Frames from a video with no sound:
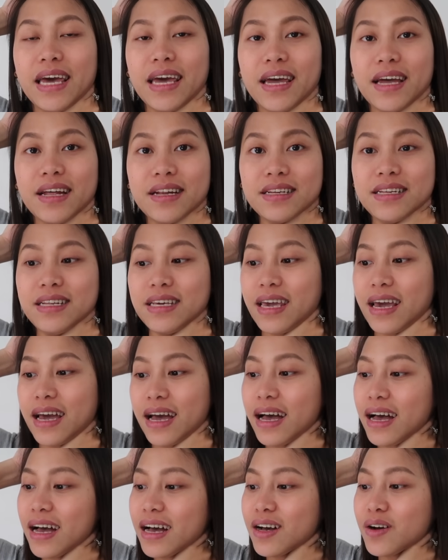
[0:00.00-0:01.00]
And
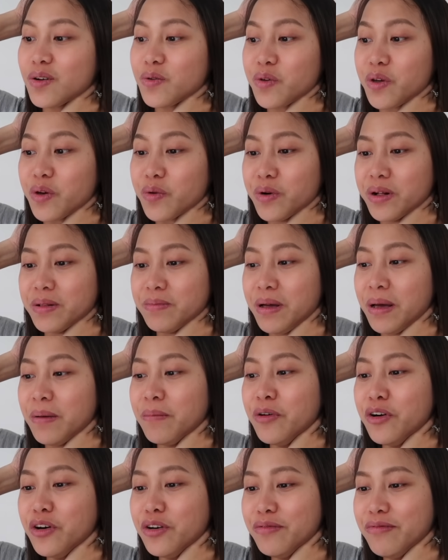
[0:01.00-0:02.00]
yeah, we will be
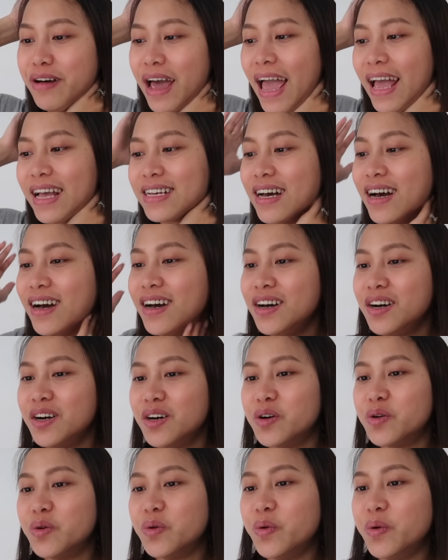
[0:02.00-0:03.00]
moving!
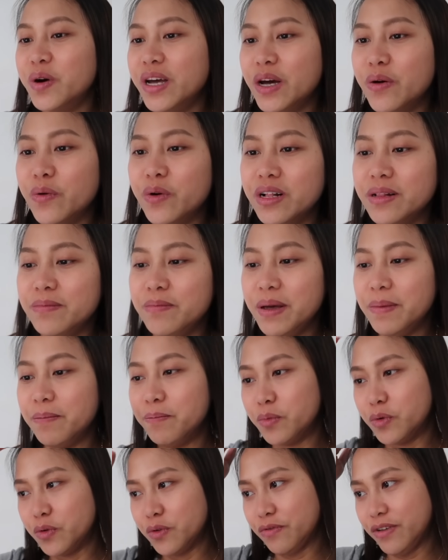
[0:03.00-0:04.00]
We will be
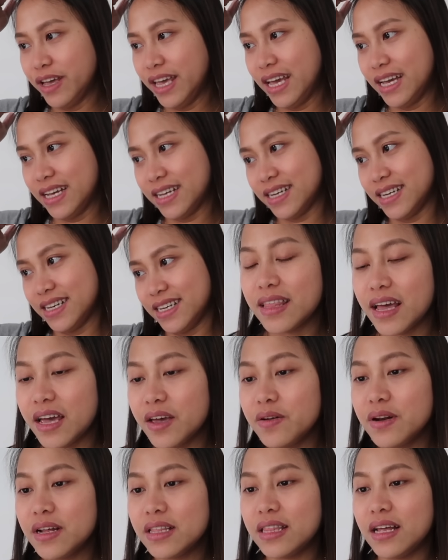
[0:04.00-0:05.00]
moving.
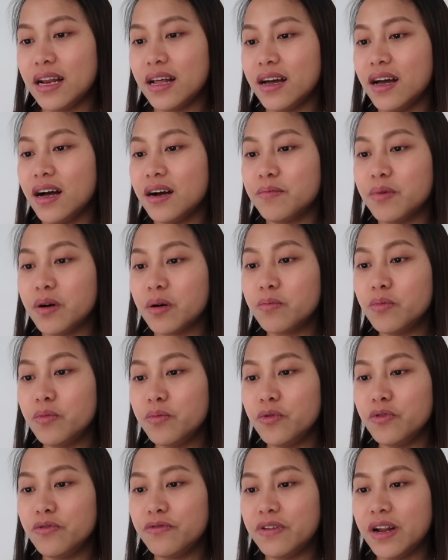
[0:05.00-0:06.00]
Tayo na talaga ang
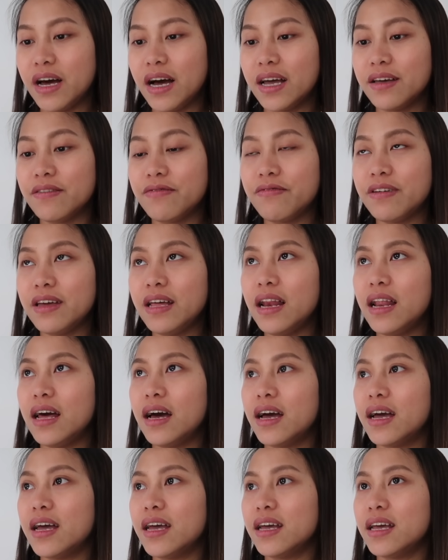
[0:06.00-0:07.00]
mag-move na. I feel
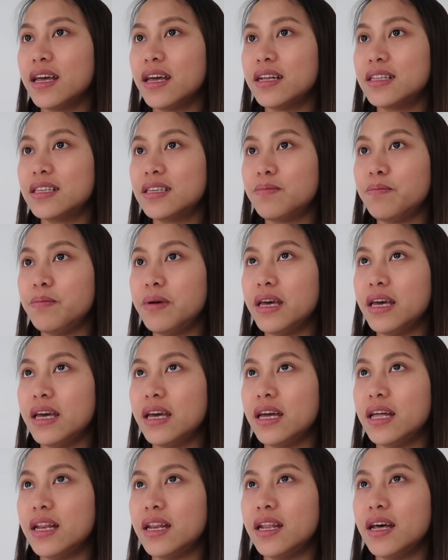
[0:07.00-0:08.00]
like it's
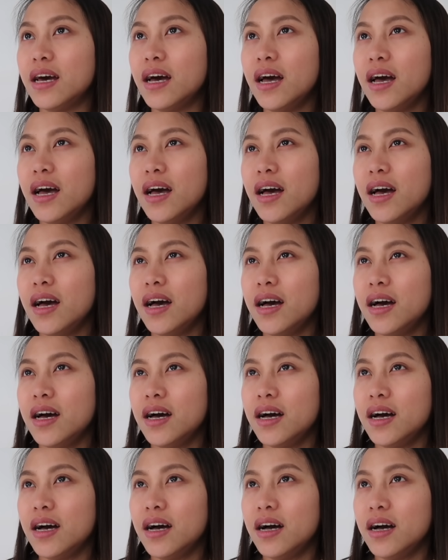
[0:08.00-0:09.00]
been
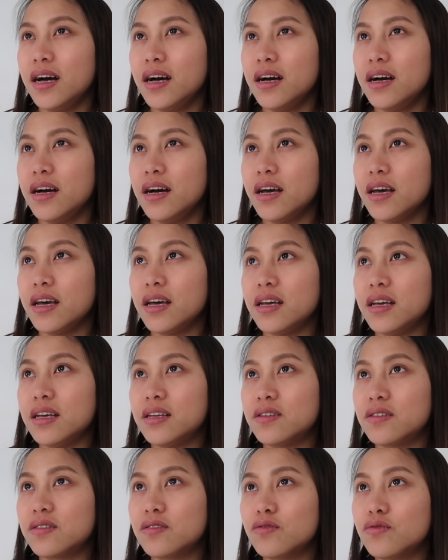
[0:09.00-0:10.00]
ay
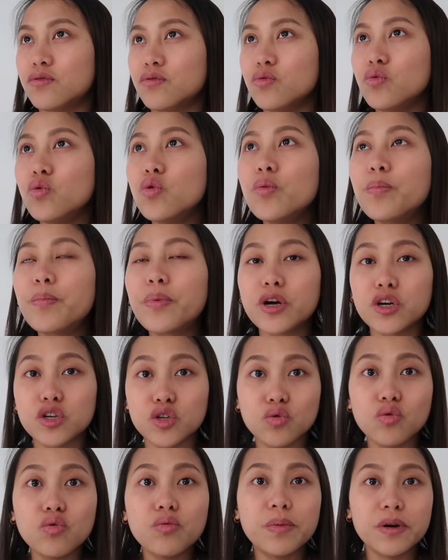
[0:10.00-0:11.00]
super.
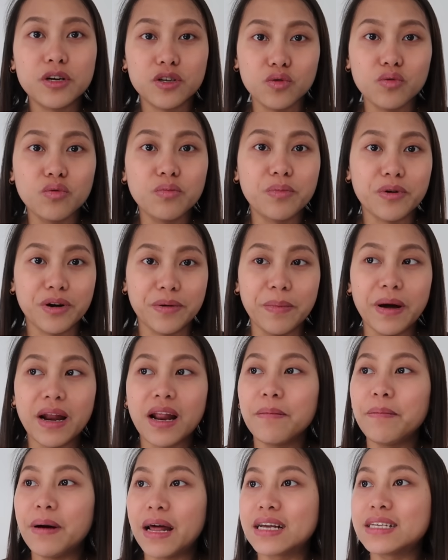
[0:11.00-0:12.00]

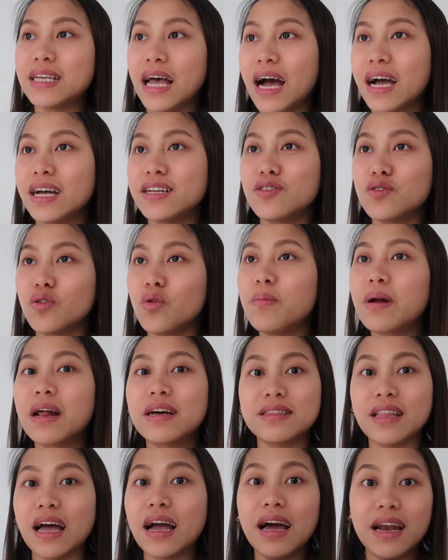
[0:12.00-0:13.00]
Parang para sa akin,
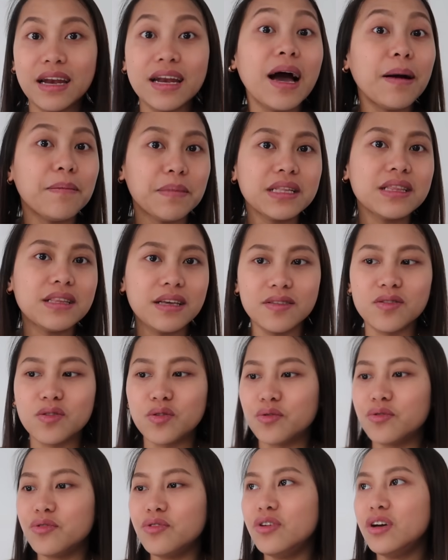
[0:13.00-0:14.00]
sobrang tagal namin
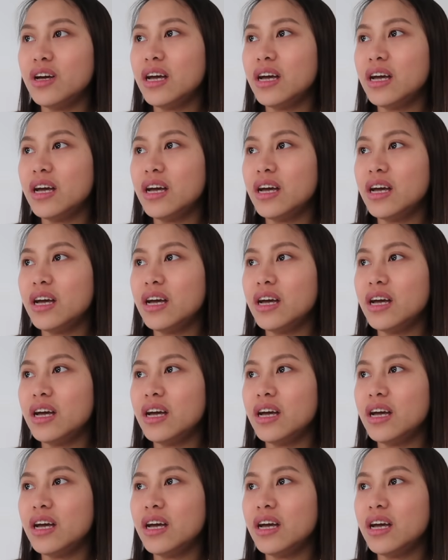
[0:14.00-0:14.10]
dito.